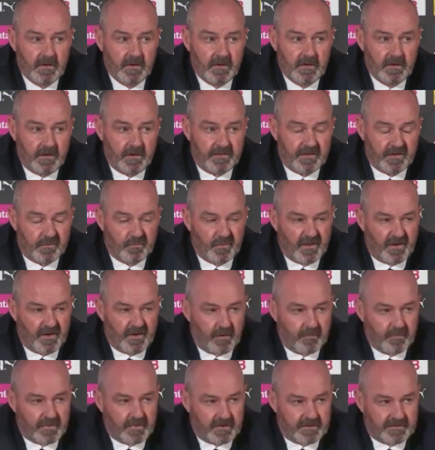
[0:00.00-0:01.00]
I think with the
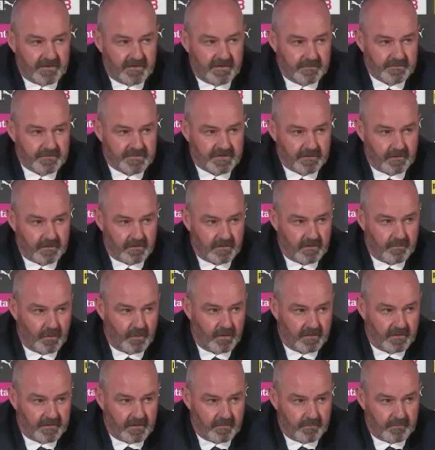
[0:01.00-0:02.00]
number of times they got the
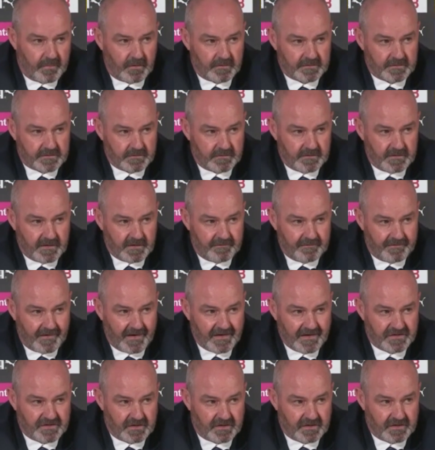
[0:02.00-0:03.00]
ball in the box,
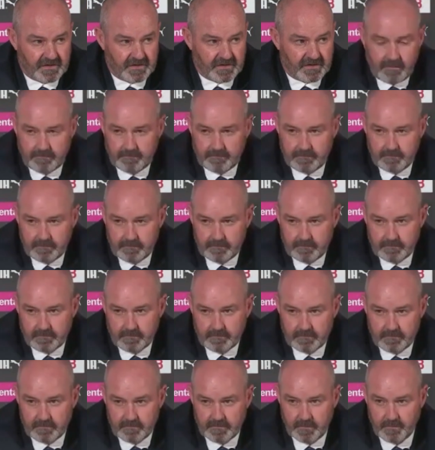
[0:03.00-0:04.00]
eventually
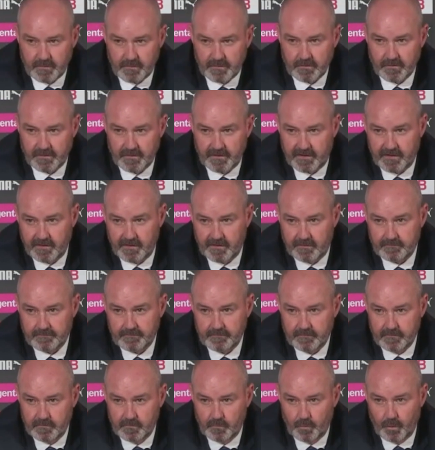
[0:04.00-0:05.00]
they were going to get
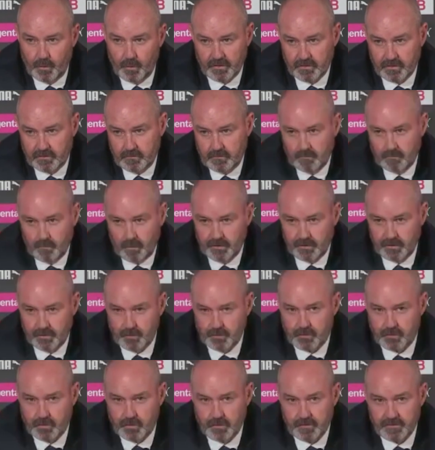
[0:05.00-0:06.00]
one
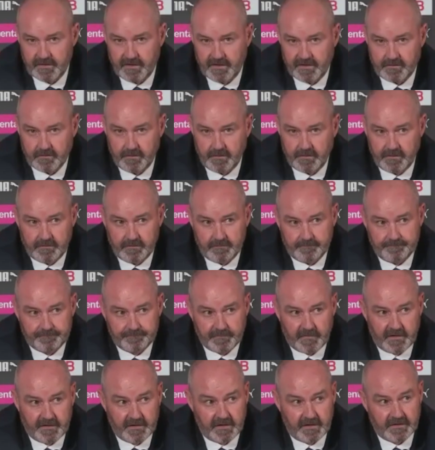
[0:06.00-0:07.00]
good contact on it,
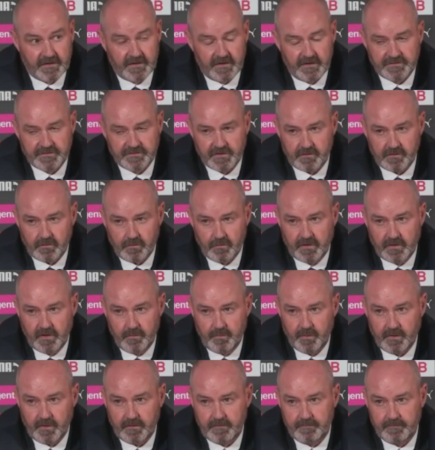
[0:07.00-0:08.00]
and then you need your
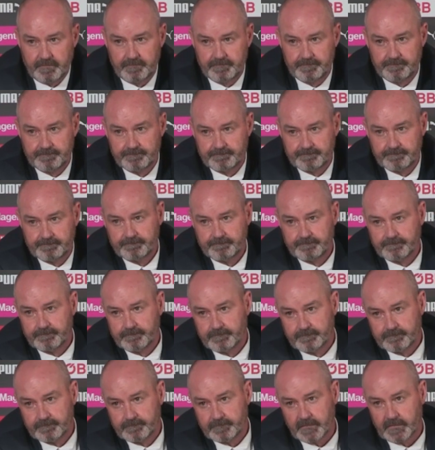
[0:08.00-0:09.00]
goalkeeper.
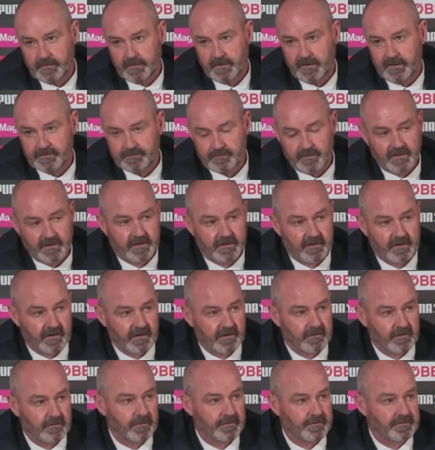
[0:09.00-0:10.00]
And that's why
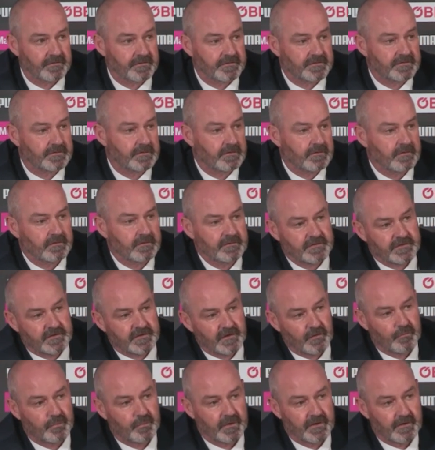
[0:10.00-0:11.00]
Craig Gordon's
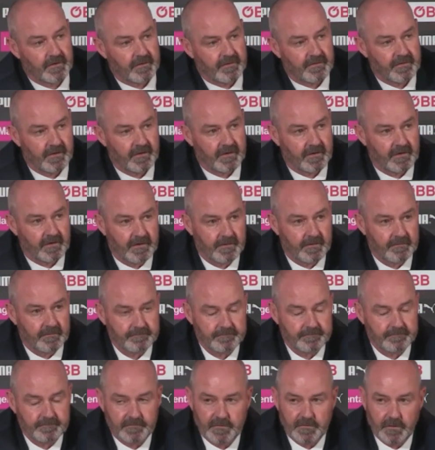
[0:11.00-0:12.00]
still playing at 38,
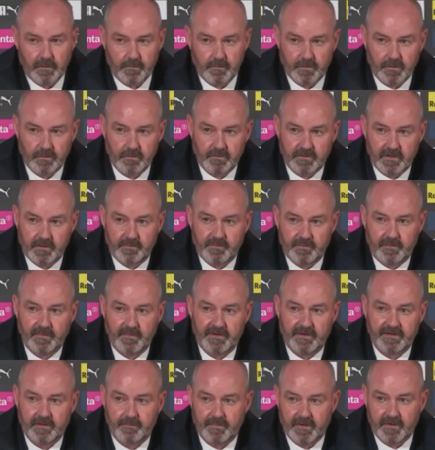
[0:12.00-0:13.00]
top goalkeeper,
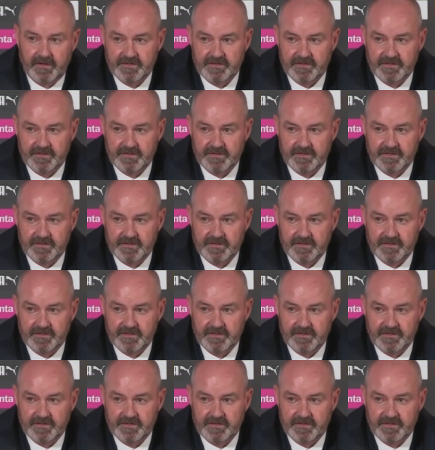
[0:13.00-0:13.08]
made the big